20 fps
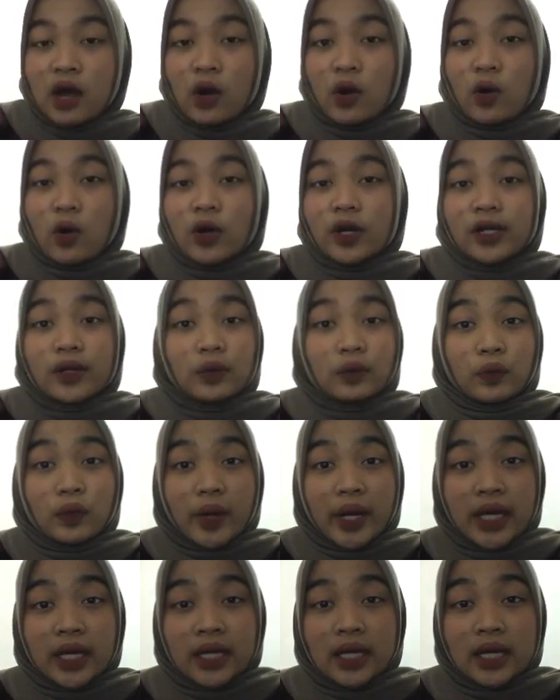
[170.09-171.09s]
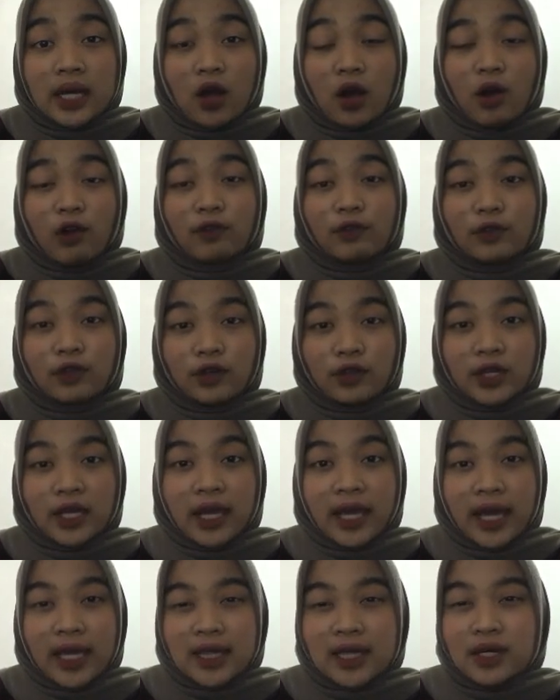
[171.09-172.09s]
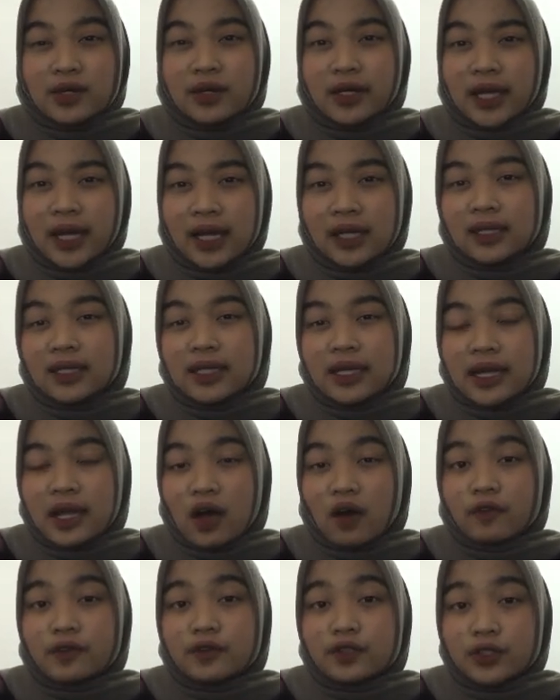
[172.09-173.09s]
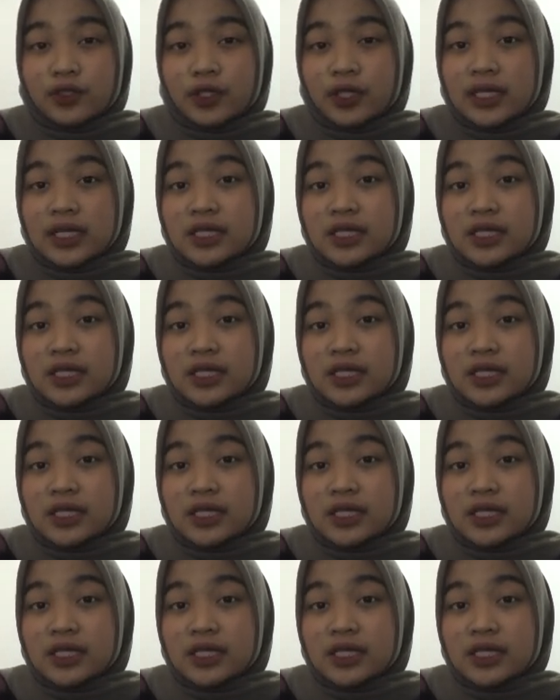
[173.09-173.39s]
or the way of looking at the reality of truth,